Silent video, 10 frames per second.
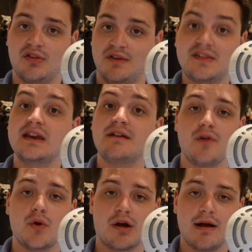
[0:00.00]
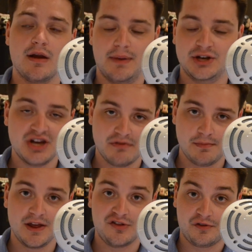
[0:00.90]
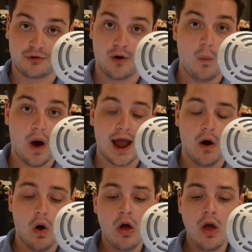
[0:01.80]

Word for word: I've seen it floating around a bunch of different places for a while.